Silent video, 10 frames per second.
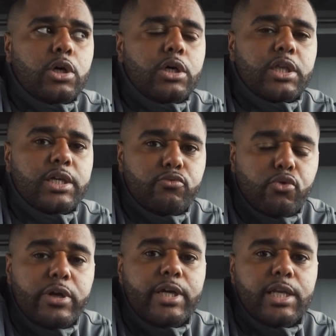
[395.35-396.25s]
Like, they
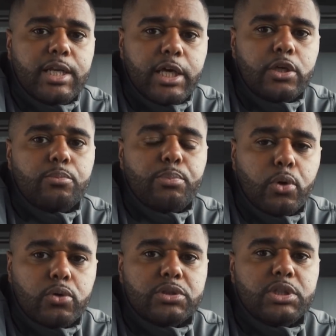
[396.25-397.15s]
really let you
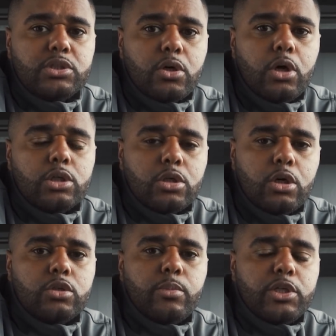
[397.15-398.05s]
push these cars
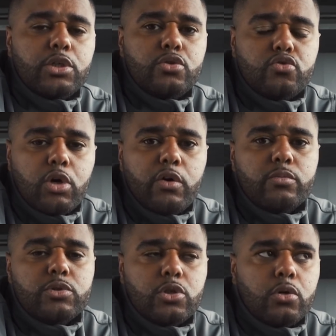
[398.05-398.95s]
hard, man. You can drive
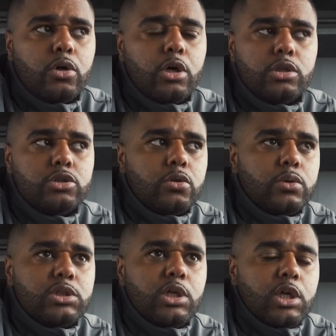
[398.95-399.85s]
them so hard, so
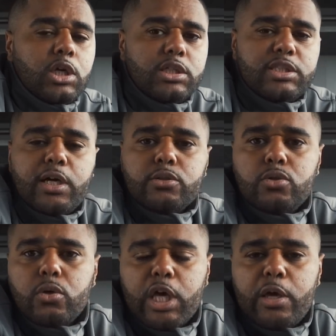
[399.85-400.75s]
it's down
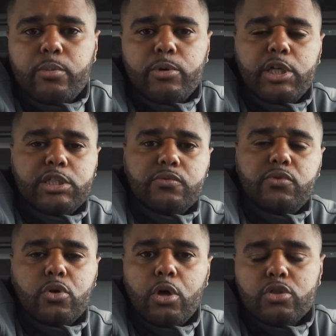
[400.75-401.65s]
to your capabilities. If
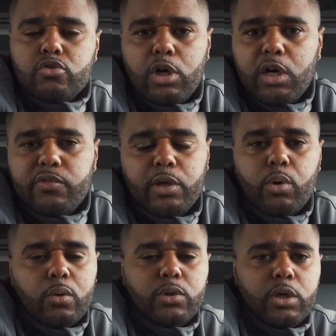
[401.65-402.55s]
you can't drive, they
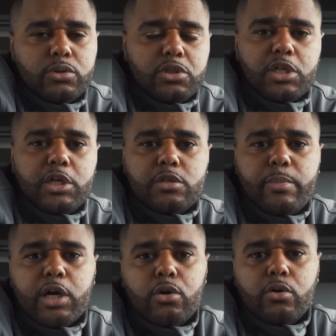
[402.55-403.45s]
won't, they'll just tell you to
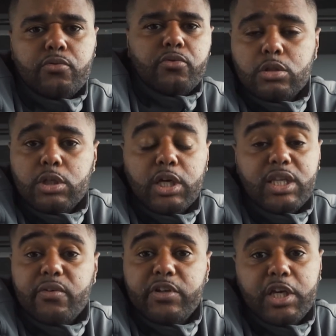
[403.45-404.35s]
back off. So yeah,
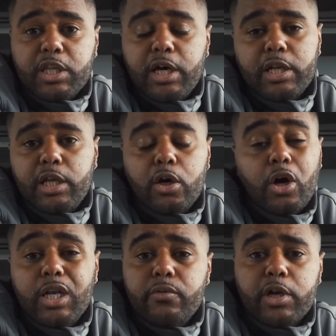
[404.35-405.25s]
definitely get down there,
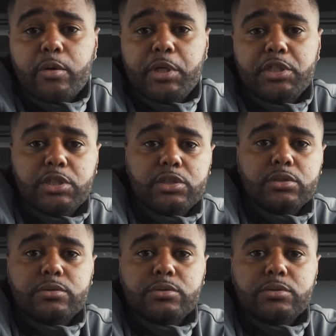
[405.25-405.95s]
highly recommended.